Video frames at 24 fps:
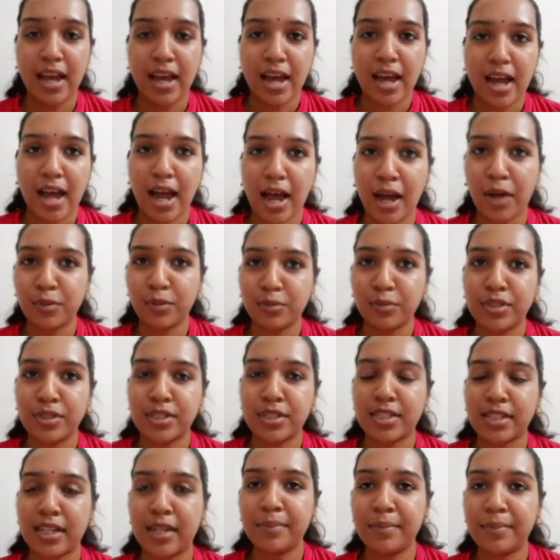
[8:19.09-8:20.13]
how
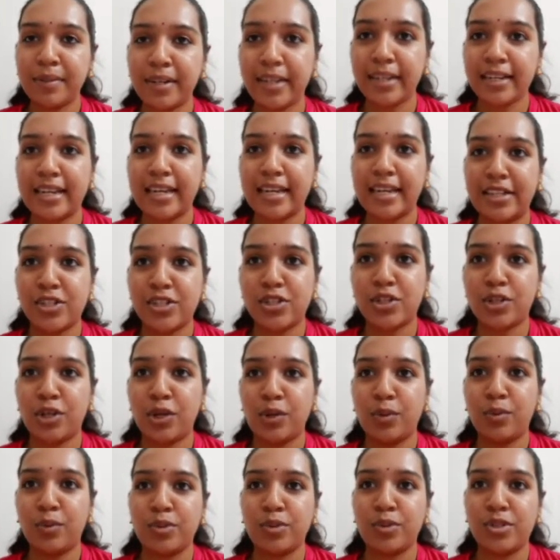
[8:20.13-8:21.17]
turmeric is
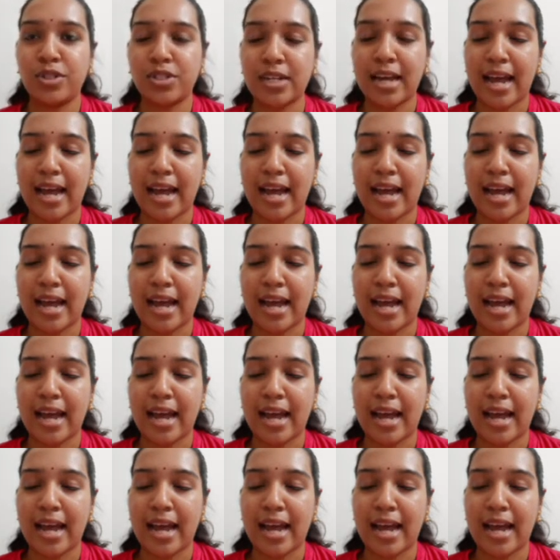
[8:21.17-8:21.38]
used